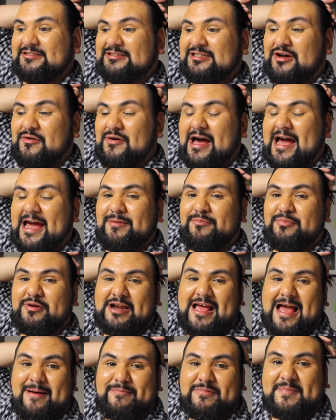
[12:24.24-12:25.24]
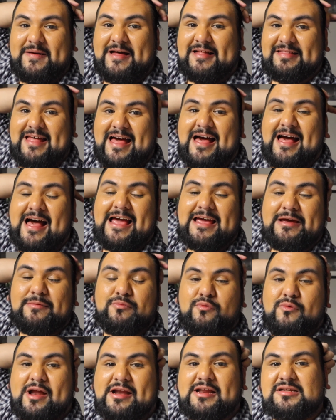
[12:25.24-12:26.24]
So I am pretty happy about that. I
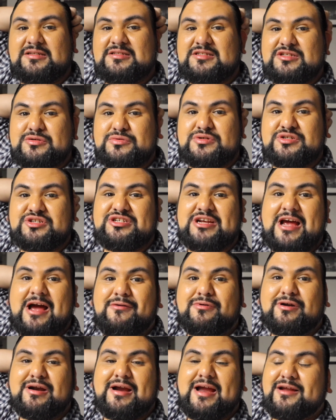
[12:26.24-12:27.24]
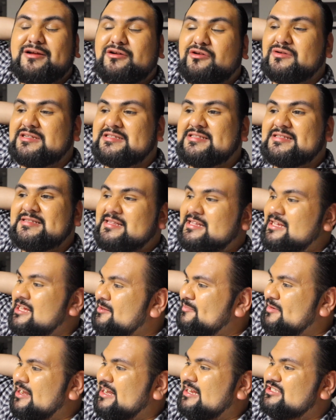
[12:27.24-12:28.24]
am ready to shower and go to
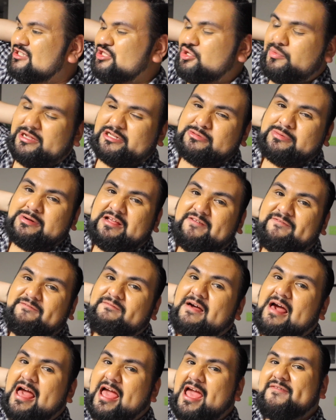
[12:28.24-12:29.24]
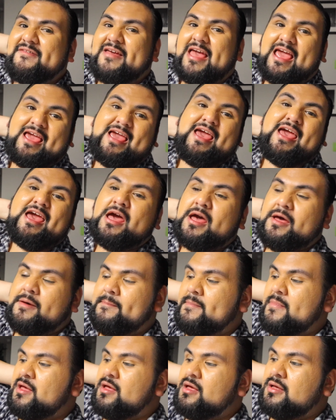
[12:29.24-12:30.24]
sleep. It is three twenty-five a
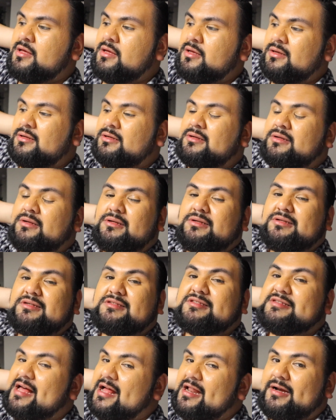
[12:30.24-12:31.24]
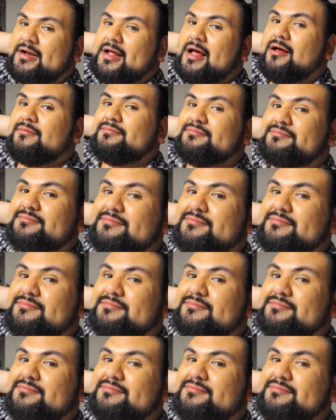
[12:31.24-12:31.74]
m Signing out.